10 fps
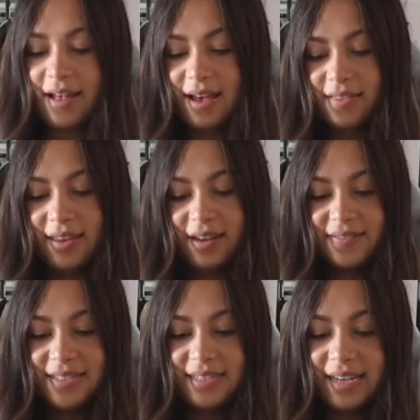And then
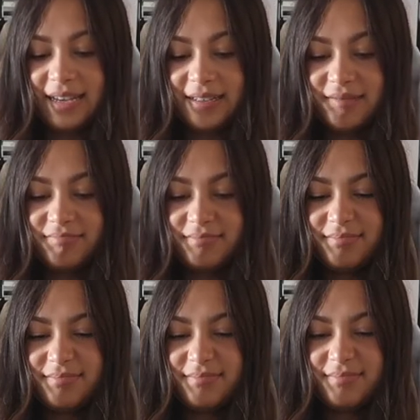I was like,
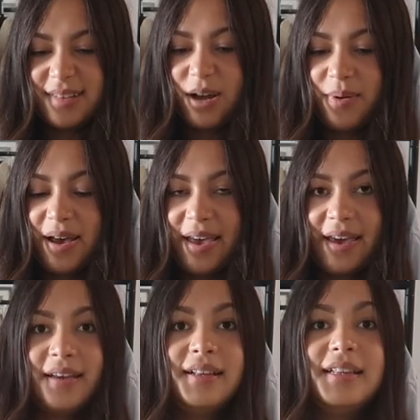I'll buy
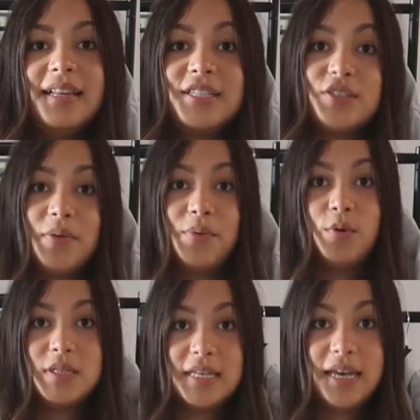it. So I
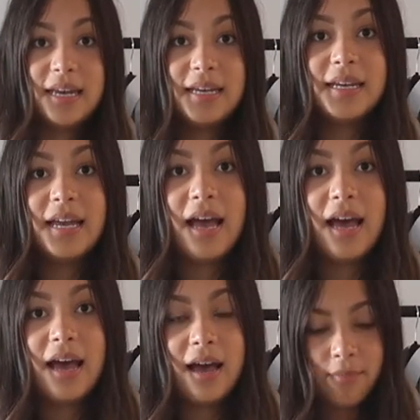bought it.
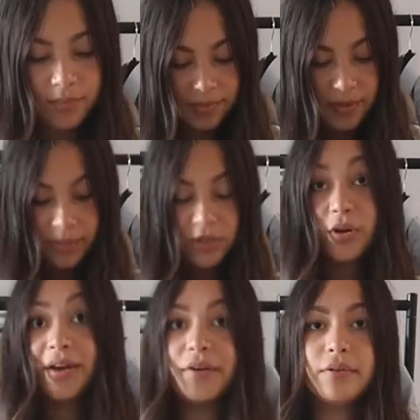Let me
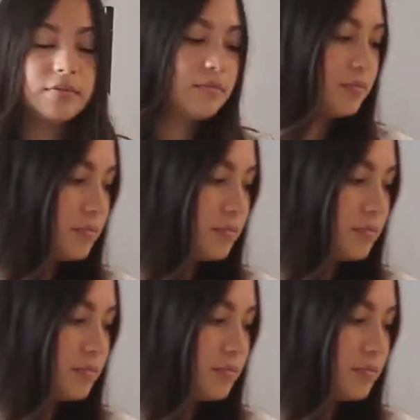try it on.